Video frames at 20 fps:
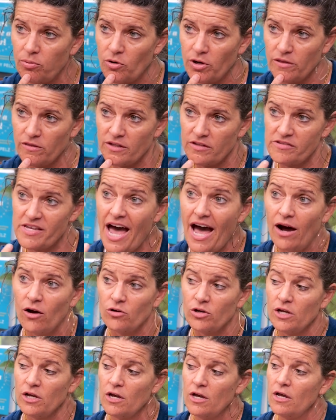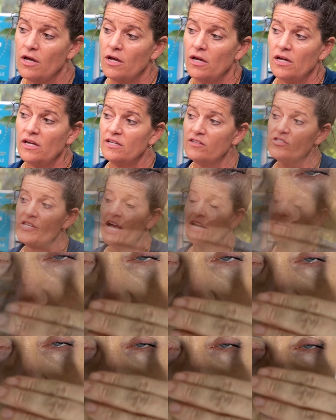point this out, is that if
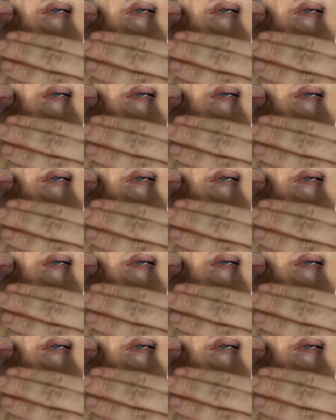you have a